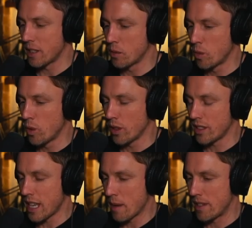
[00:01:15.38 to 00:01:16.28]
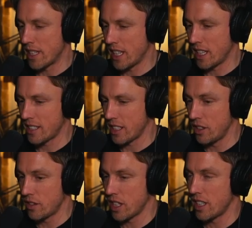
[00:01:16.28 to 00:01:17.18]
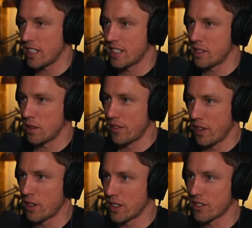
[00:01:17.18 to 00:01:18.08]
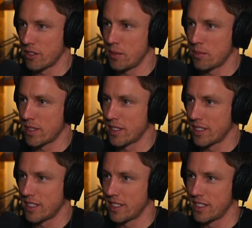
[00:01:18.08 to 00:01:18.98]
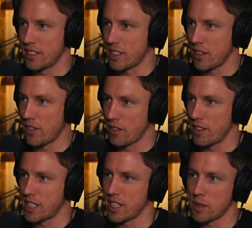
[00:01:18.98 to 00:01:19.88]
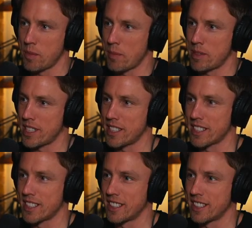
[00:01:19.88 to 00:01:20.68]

what has happened here is that you've turned this into a focus group for research purposes.